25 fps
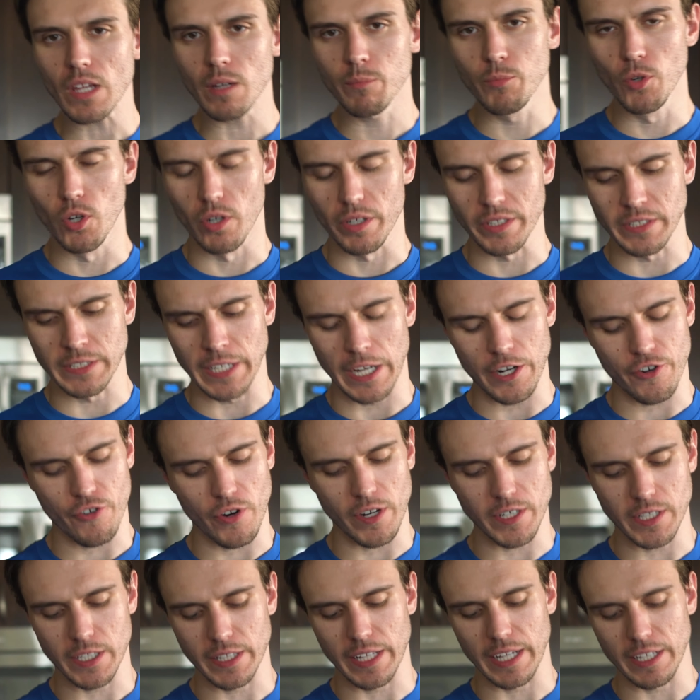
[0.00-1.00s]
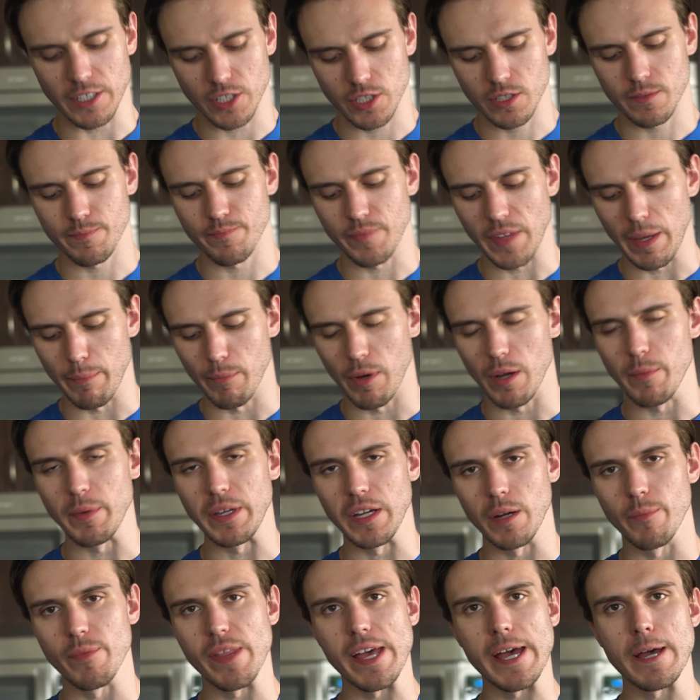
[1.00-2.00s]
not exaggerating, that's that might
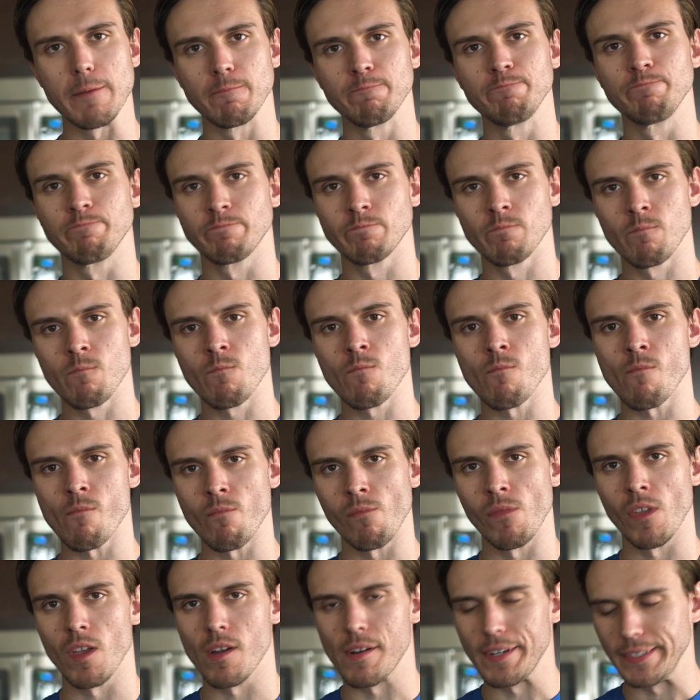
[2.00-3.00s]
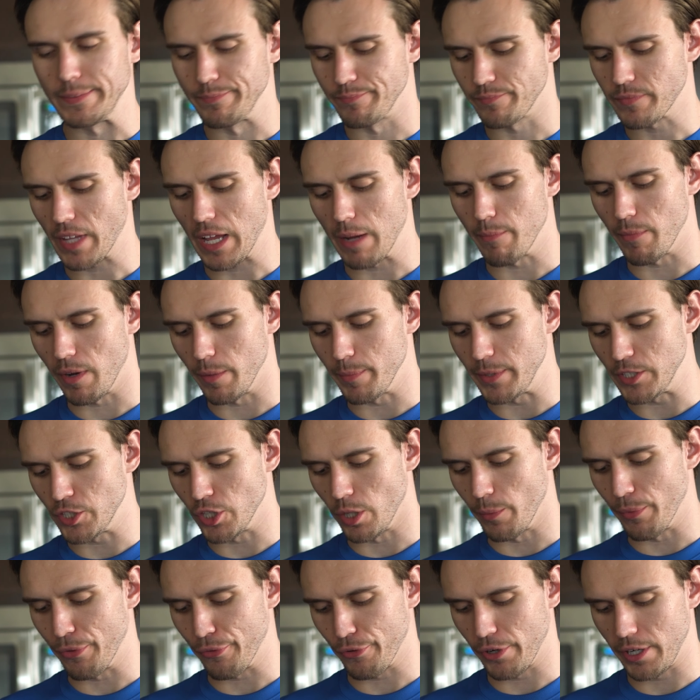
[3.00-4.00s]
be up there. That might be
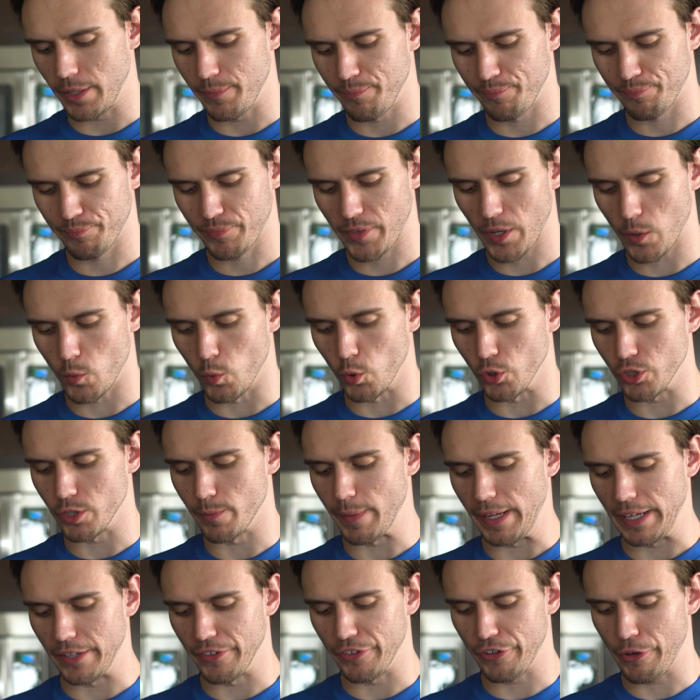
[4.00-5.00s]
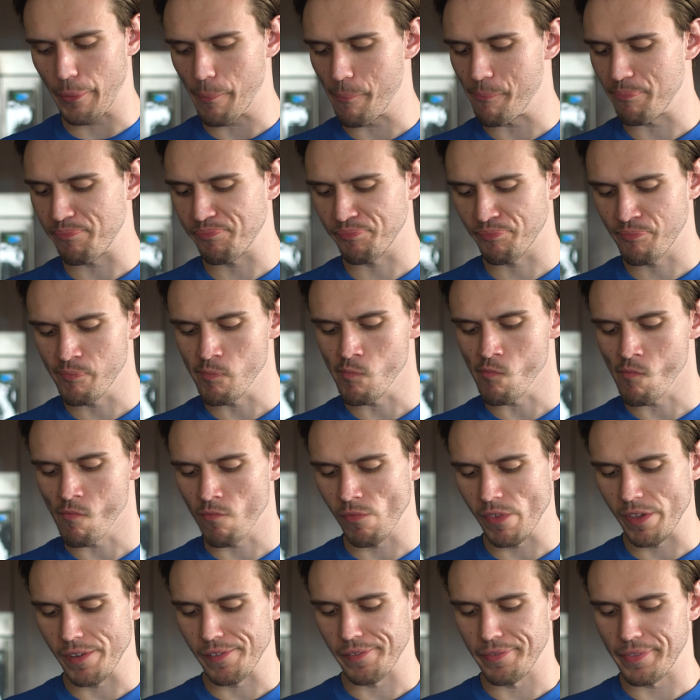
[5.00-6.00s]
top three watermelons.
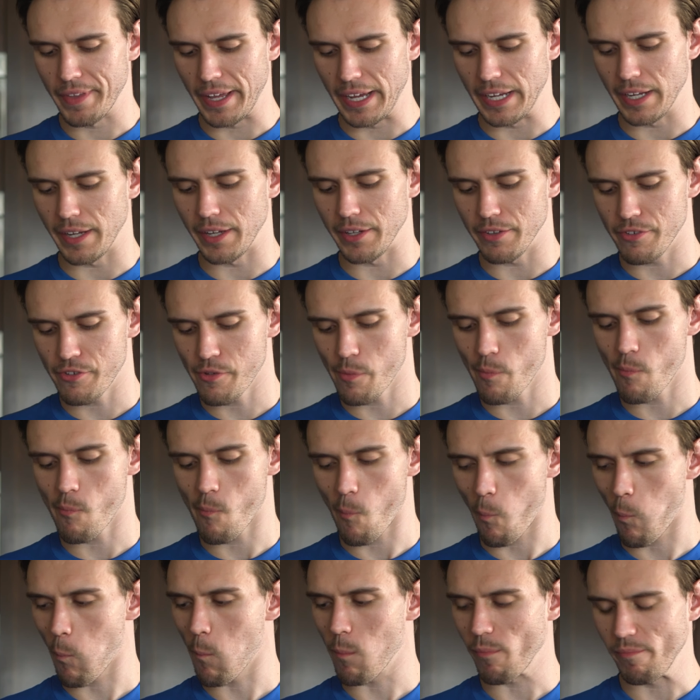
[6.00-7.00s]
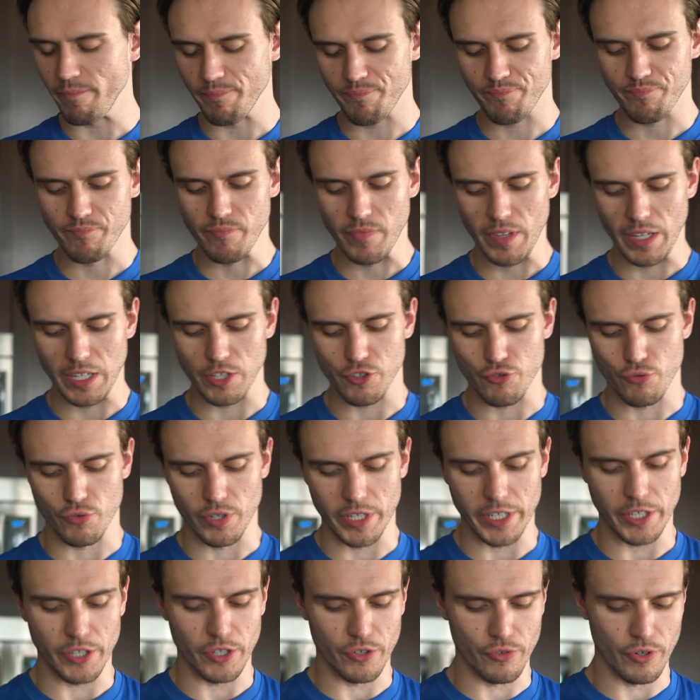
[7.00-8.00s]
That is, that's
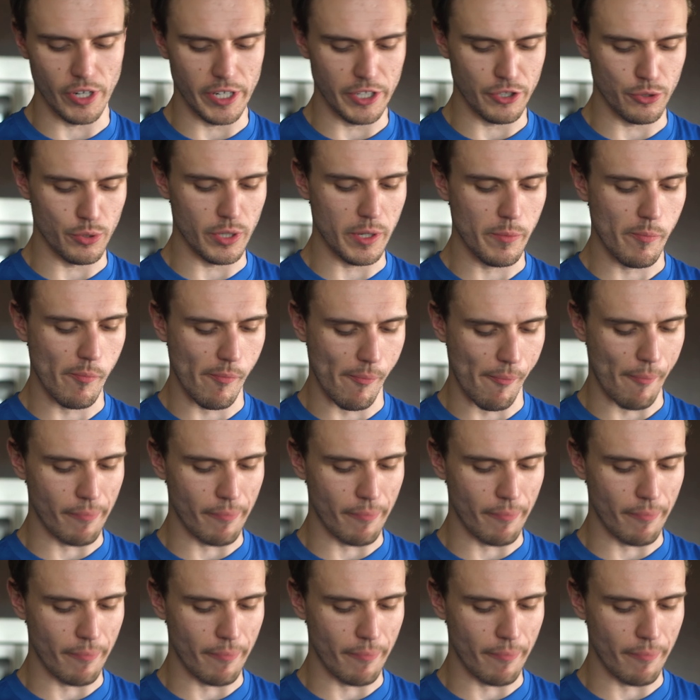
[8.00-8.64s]
really good, really sweet.